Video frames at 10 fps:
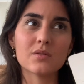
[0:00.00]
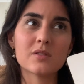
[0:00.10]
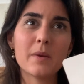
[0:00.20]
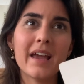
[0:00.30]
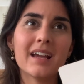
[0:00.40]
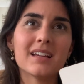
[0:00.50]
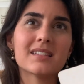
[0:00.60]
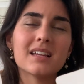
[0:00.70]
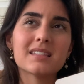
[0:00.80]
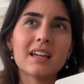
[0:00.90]
space,
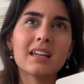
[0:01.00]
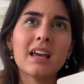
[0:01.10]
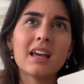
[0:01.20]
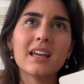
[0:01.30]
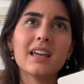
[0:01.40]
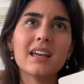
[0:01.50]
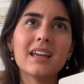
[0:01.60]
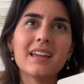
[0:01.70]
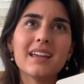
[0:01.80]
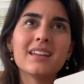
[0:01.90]
it's like
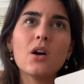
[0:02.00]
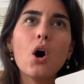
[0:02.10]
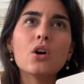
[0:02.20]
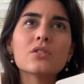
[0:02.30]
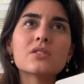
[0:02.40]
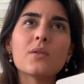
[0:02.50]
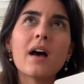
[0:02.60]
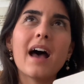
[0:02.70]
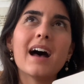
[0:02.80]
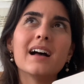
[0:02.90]
it also
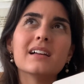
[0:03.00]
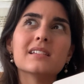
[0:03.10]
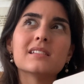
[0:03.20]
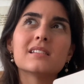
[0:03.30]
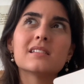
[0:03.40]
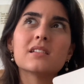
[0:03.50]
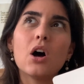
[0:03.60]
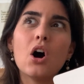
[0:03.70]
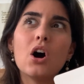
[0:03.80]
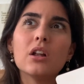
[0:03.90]
has
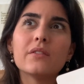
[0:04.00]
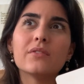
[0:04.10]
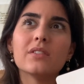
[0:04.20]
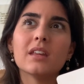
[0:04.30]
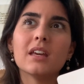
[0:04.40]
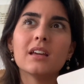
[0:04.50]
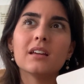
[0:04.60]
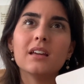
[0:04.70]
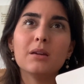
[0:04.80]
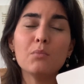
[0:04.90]
all of the
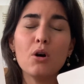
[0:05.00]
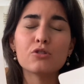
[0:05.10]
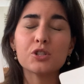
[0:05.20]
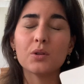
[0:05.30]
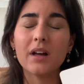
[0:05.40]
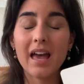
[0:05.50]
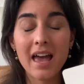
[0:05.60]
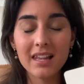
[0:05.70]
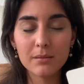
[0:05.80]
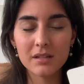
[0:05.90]
emotional
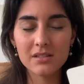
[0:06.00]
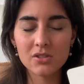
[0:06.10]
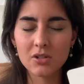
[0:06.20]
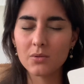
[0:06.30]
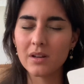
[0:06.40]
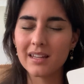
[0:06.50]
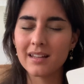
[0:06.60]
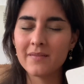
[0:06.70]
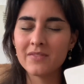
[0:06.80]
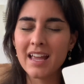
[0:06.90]
elements to it.
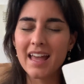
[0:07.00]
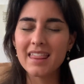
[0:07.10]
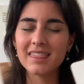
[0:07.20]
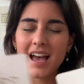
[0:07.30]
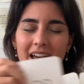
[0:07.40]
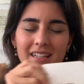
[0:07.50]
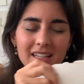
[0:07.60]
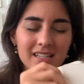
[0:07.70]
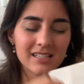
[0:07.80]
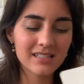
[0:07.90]
And that
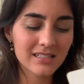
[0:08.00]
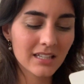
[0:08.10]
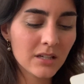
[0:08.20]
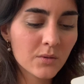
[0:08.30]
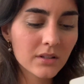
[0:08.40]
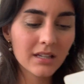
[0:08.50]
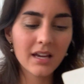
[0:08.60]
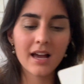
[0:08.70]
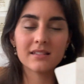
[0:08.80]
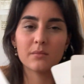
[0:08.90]
is
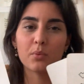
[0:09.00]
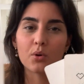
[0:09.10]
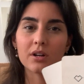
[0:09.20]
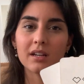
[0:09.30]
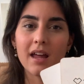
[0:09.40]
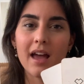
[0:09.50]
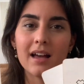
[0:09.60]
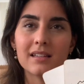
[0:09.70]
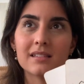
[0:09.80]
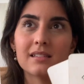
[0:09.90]
equally as important
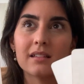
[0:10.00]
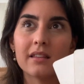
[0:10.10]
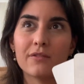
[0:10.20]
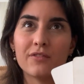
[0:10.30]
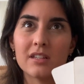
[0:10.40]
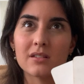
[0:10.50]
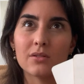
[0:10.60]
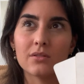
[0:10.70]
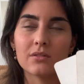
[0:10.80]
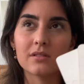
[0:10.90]
as the
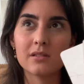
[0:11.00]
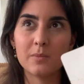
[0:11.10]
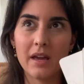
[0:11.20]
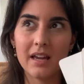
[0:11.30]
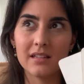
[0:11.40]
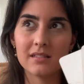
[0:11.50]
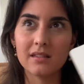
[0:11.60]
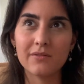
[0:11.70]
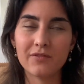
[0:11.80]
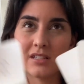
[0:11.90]
physical space,
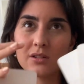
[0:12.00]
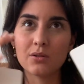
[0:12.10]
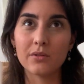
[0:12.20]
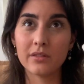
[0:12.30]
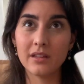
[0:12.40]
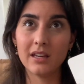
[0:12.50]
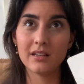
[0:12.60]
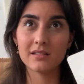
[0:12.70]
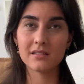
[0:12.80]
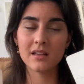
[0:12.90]
the physical
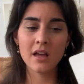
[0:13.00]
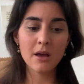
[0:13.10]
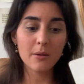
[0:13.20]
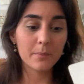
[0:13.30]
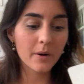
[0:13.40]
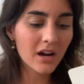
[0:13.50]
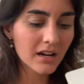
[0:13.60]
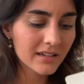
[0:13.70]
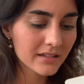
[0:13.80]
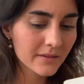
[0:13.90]
things.
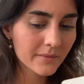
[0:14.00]
But